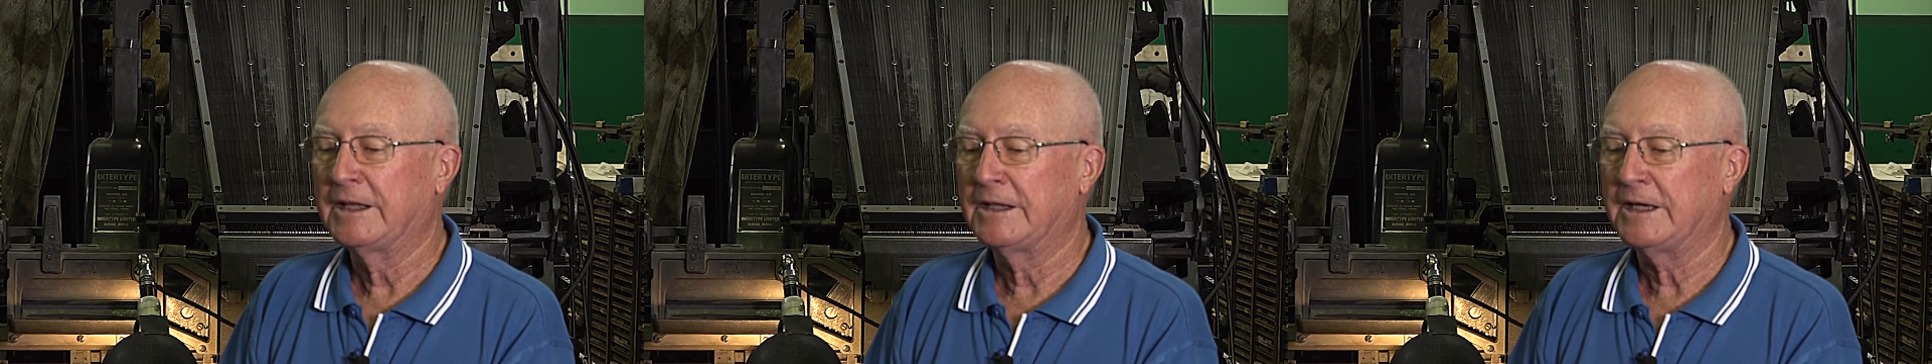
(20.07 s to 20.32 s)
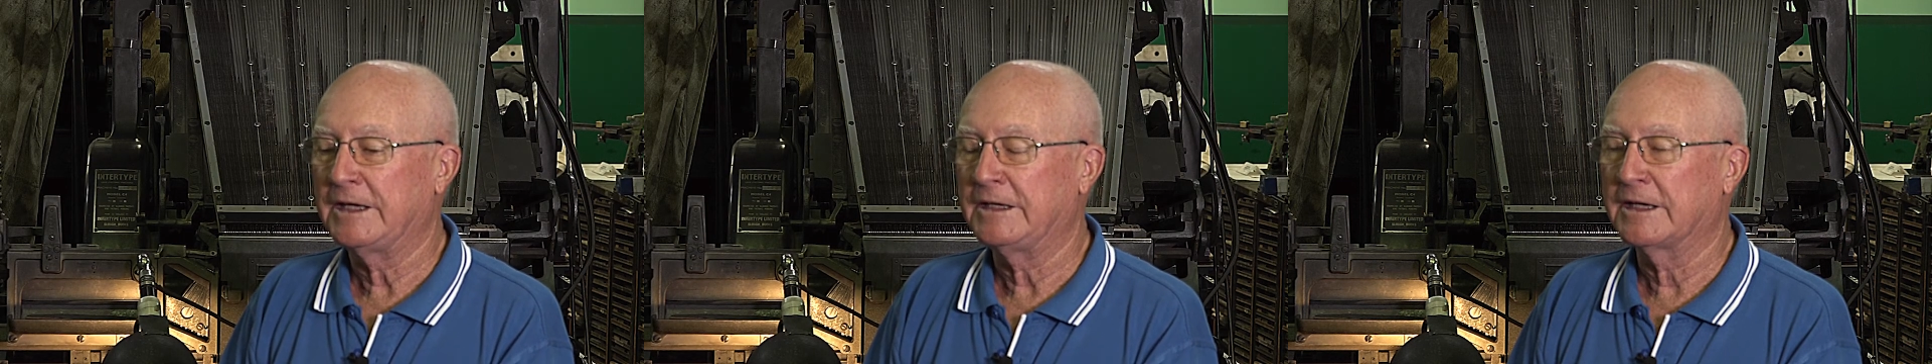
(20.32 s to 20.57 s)

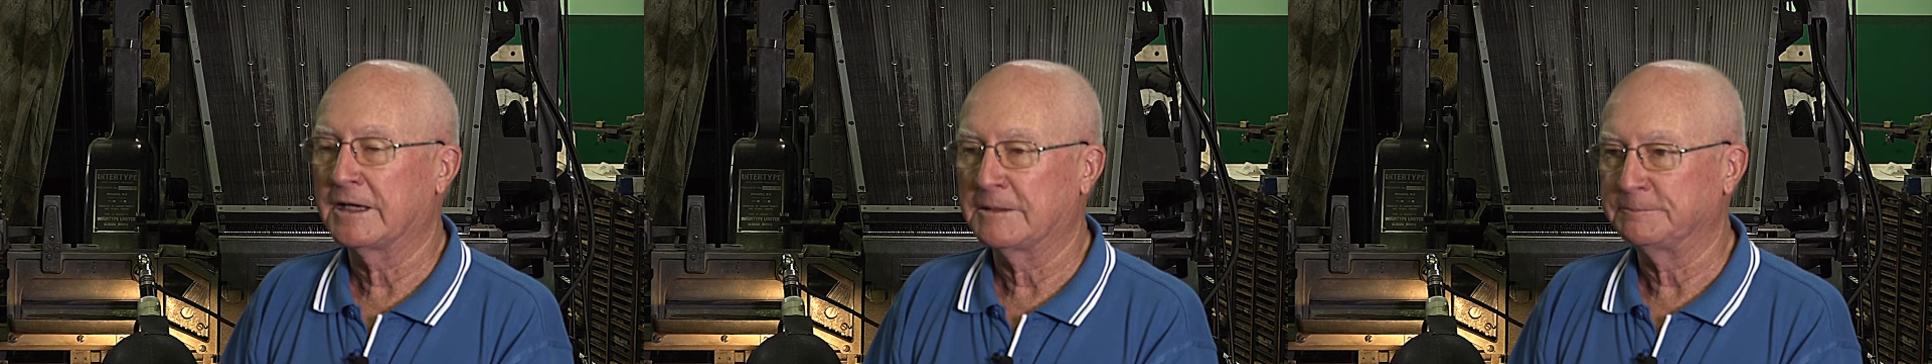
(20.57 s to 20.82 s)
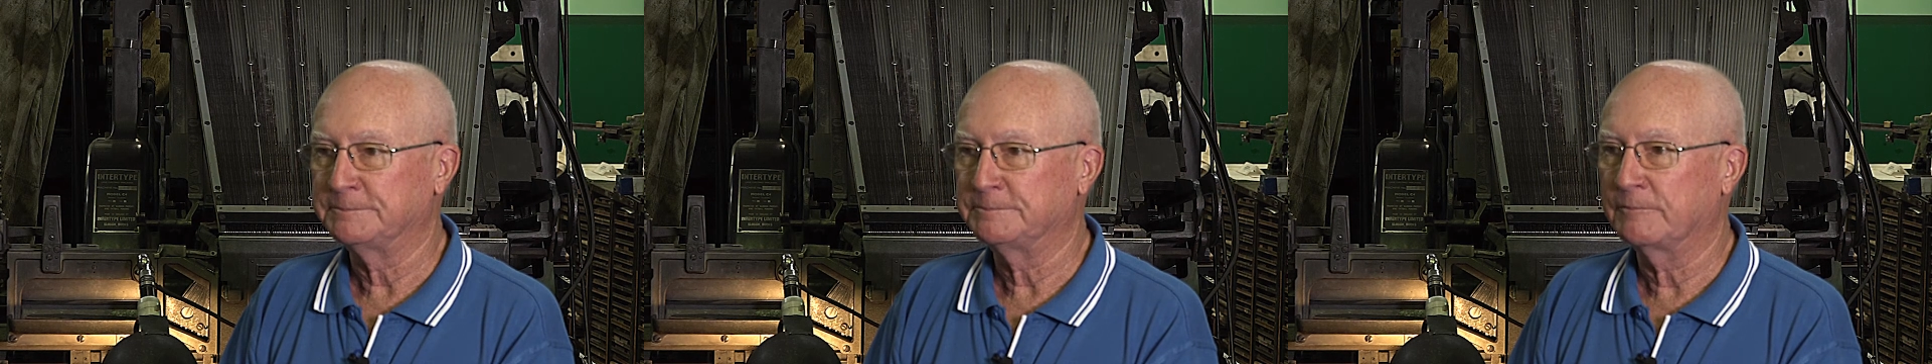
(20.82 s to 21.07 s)
The
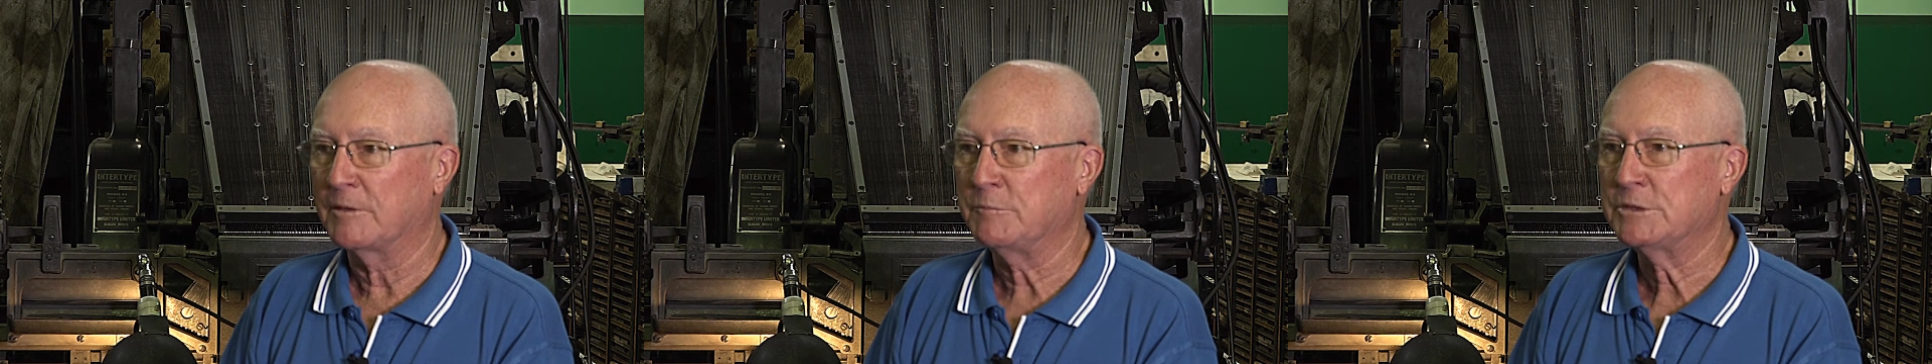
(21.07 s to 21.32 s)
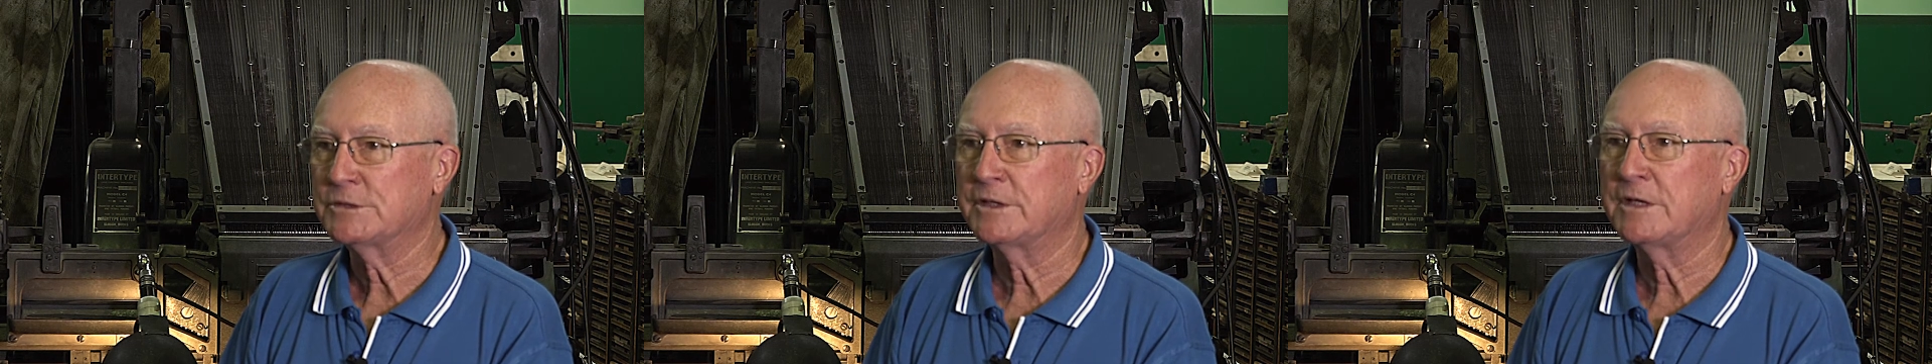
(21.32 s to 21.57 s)

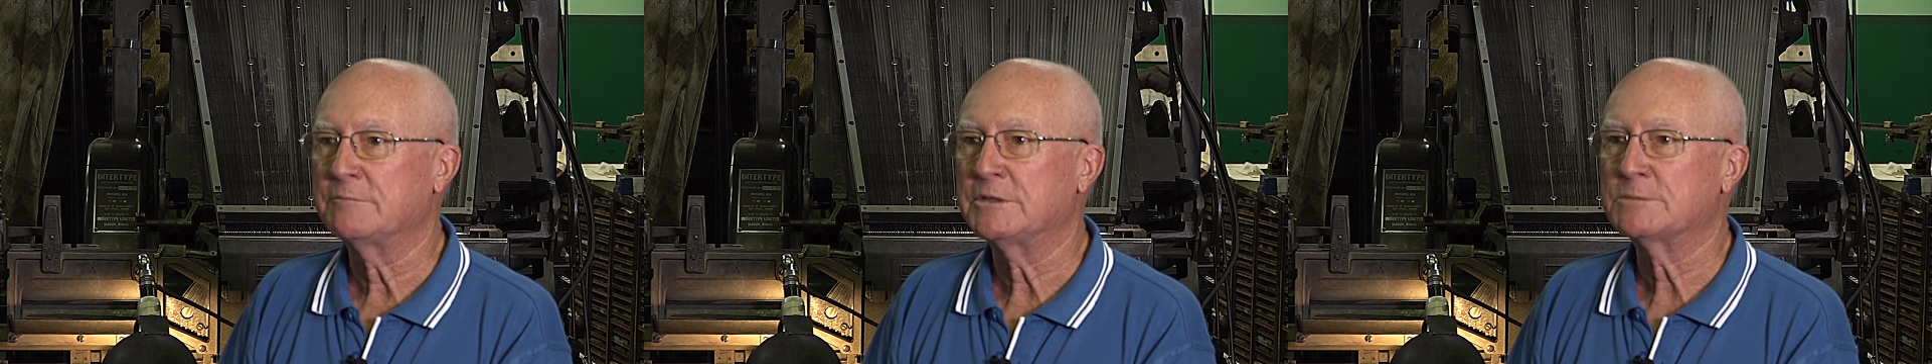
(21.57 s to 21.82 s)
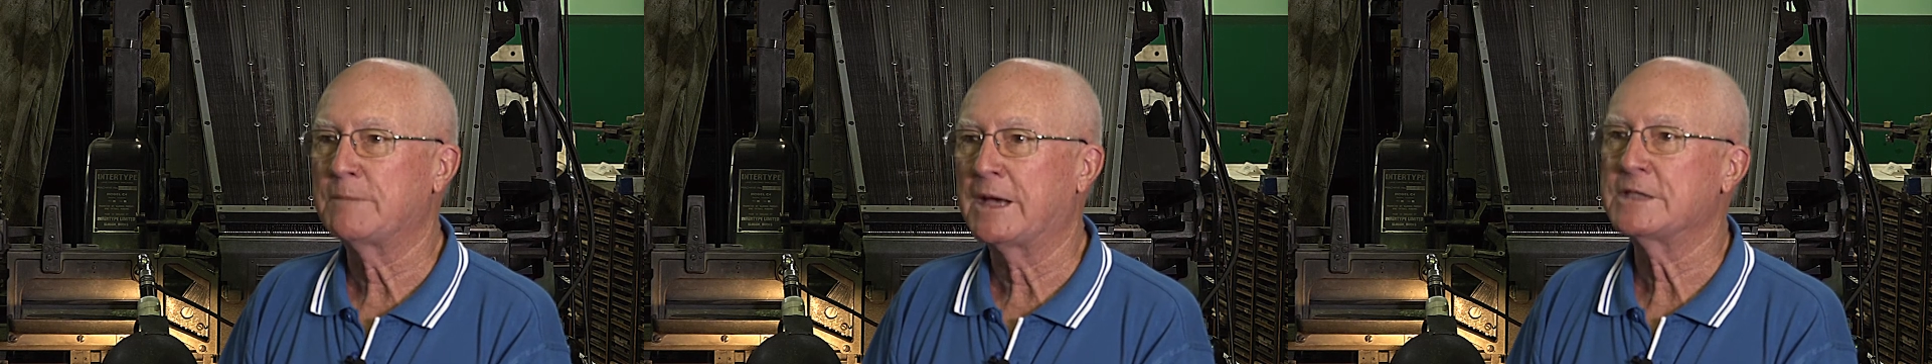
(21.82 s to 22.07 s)
museum
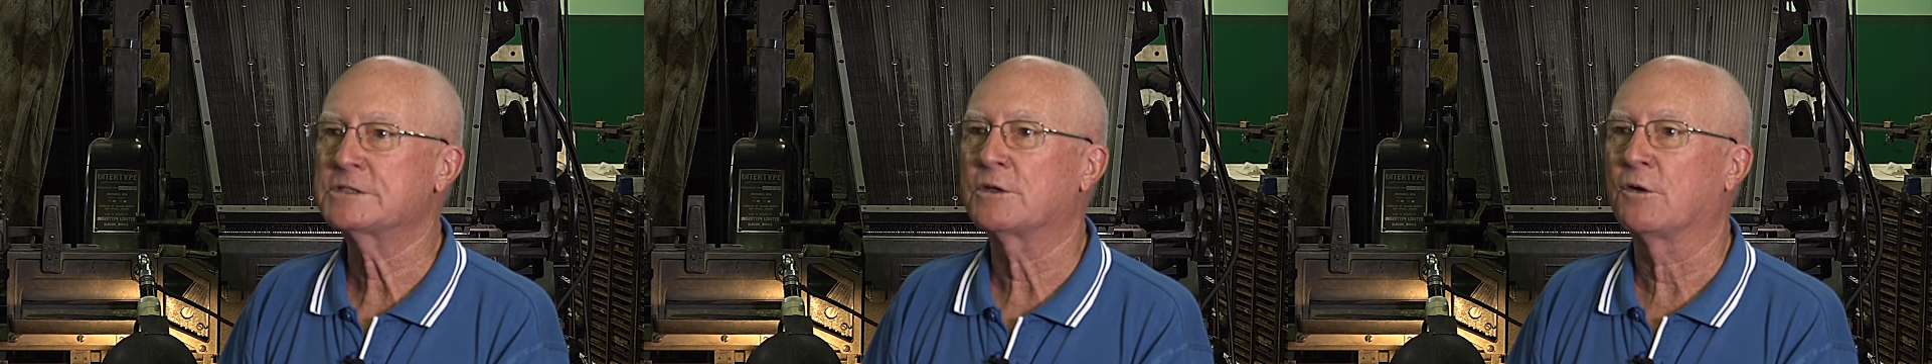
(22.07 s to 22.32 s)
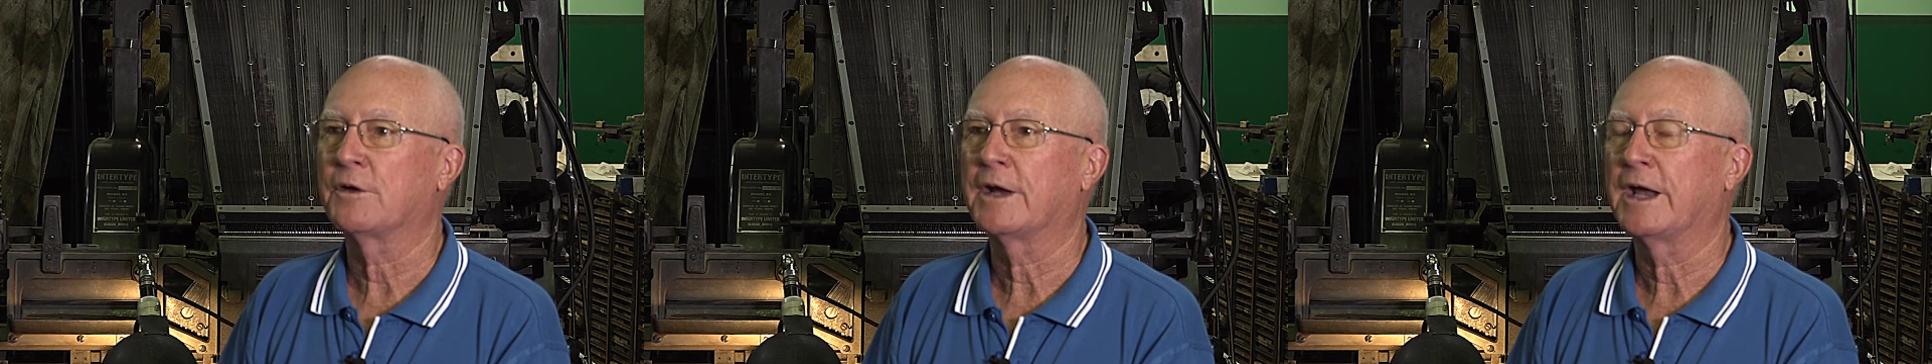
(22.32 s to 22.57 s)
is based
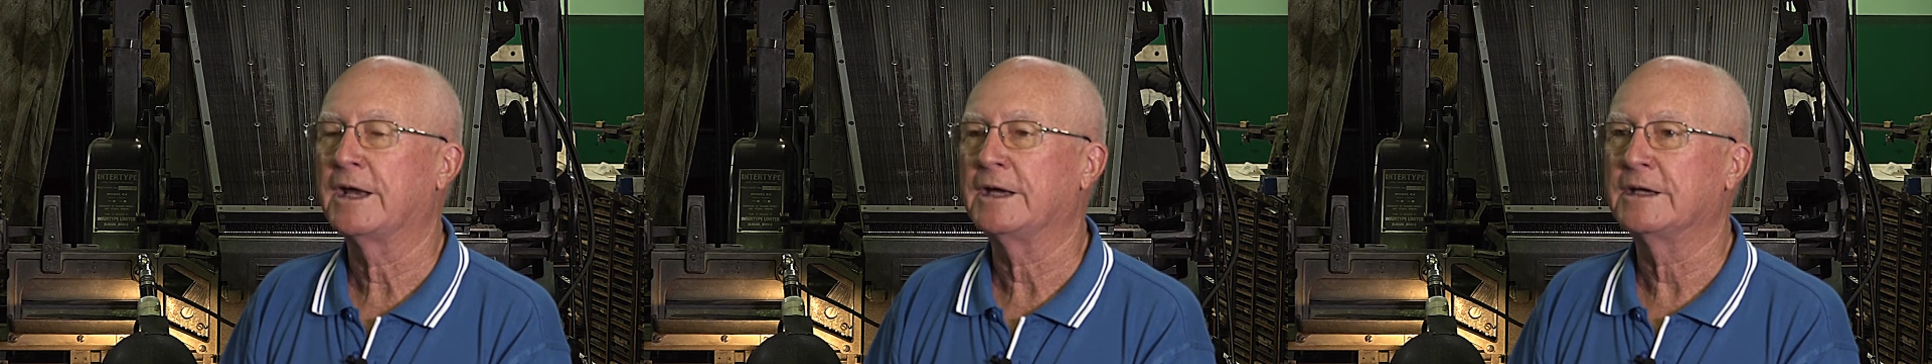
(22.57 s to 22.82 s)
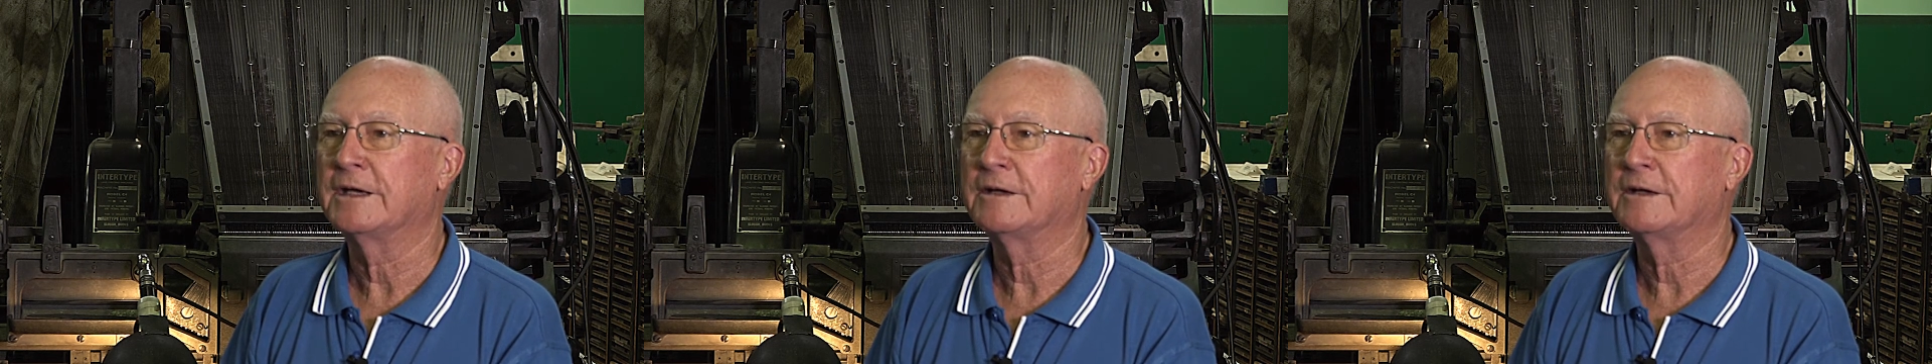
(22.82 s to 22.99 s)
on a